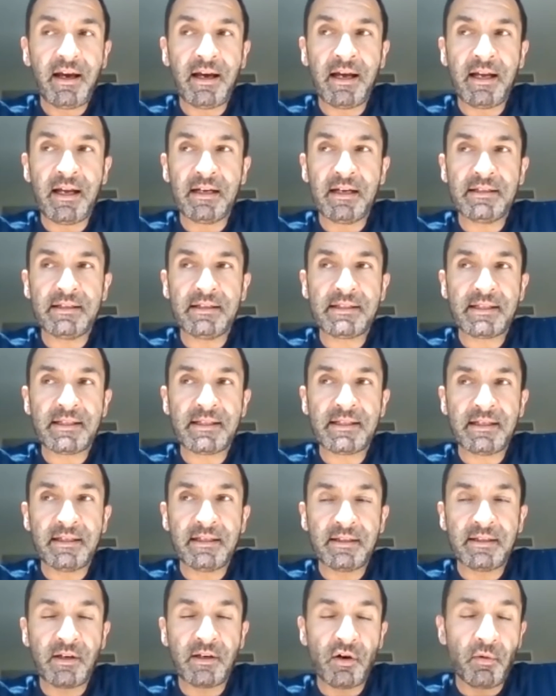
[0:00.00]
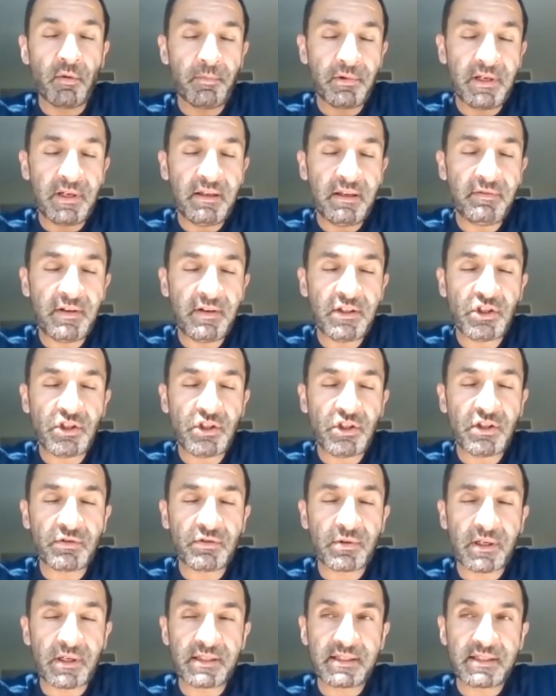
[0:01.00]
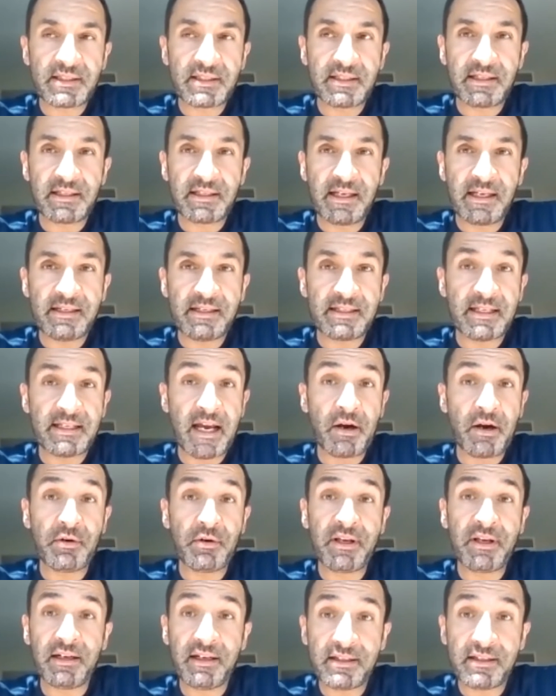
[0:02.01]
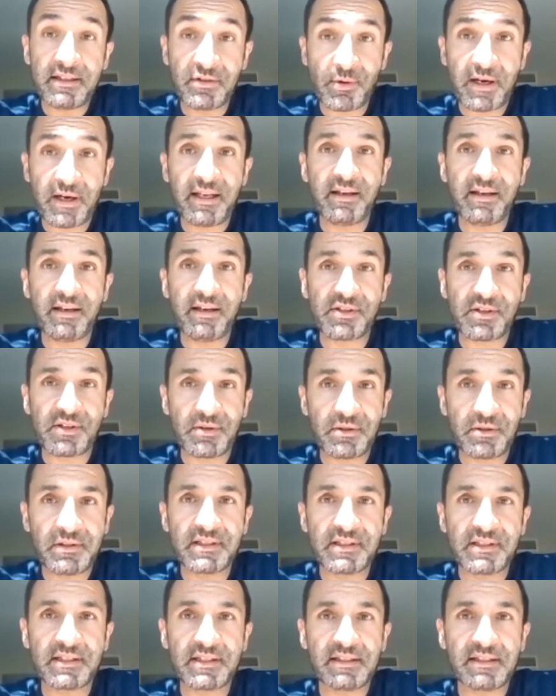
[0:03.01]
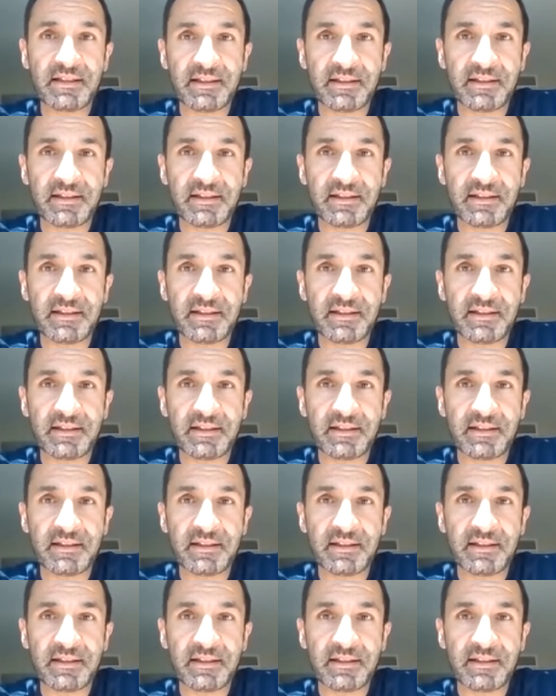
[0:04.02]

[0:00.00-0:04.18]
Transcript: And the company VigiTrust is now nearly 20 years old.